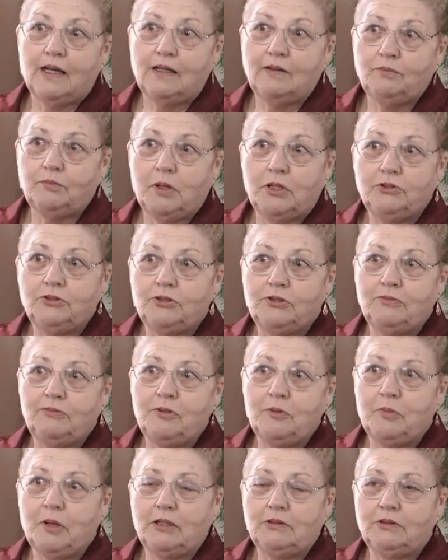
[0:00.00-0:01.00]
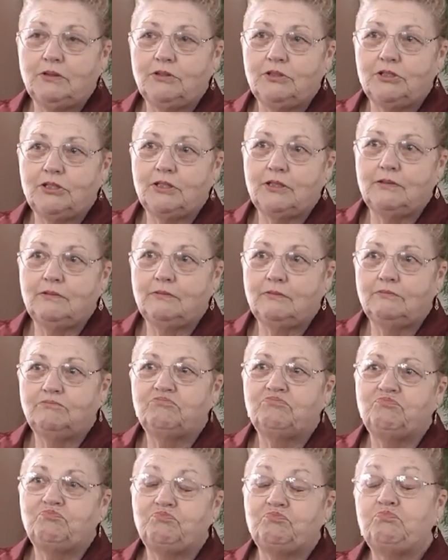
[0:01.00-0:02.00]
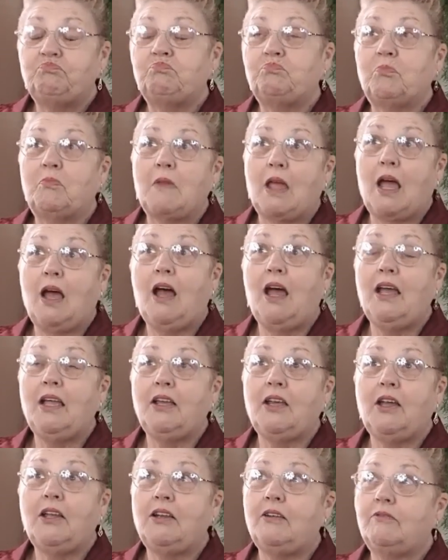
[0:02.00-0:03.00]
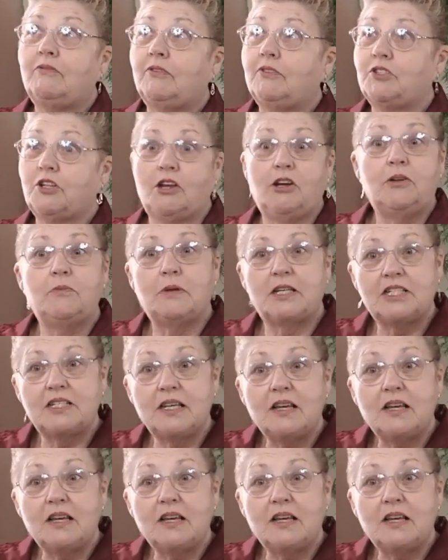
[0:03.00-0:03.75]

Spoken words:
I punched a few buttons, and I kind of scared